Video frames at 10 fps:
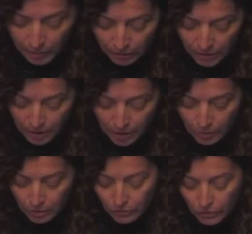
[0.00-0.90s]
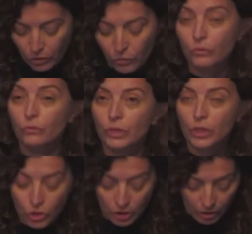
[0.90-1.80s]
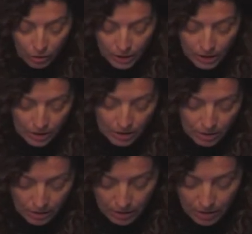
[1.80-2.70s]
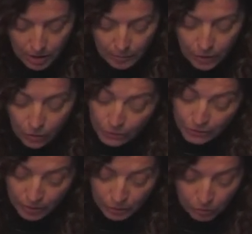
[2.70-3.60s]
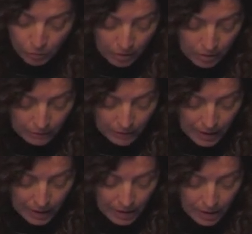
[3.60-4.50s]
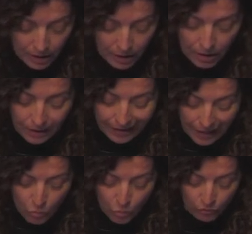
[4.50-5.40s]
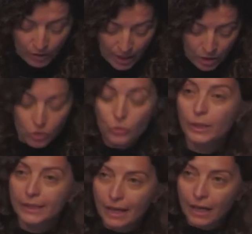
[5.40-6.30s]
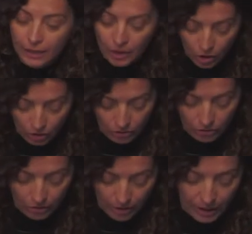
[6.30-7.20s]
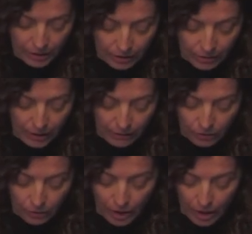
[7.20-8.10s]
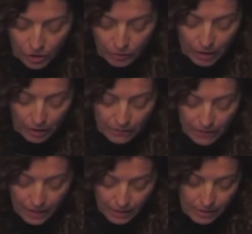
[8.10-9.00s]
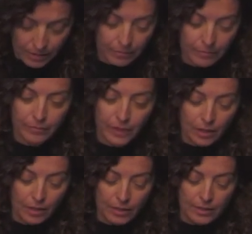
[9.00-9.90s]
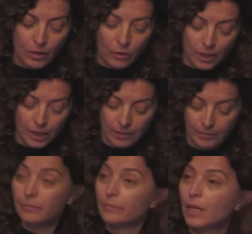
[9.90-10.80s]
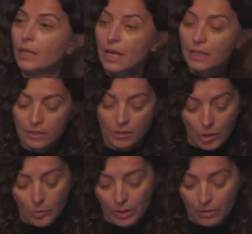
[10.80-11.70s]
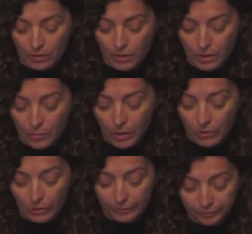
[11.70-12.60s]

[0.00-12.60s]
period, the purview of Venetian courtesans, but also the toolbox of the dandy, camouflage what the other arts had engraved on Aschenbach's face. Slowly, a youngster appears in the mirror.